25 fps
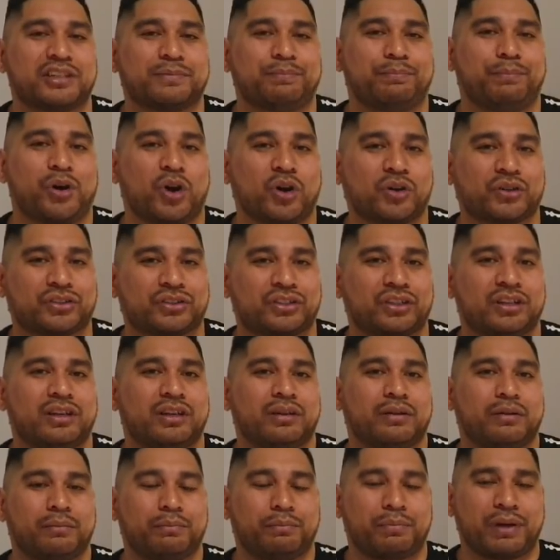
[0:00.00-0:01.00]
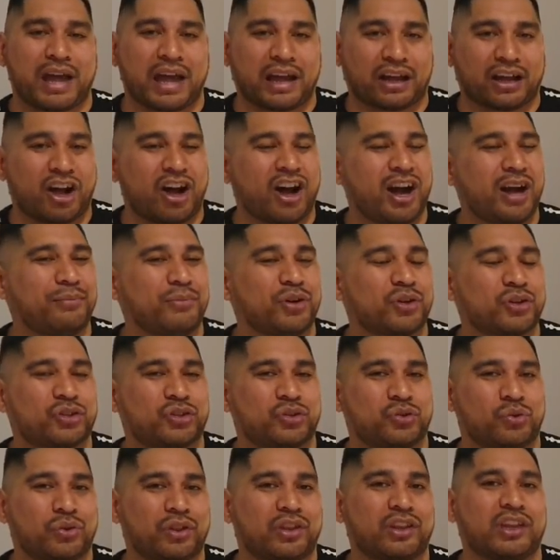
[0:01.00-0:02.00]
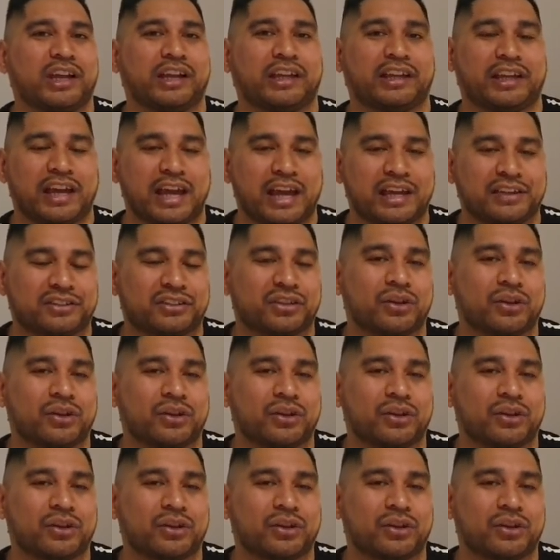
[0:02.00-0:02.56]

this box pack? I'm not sure that they can.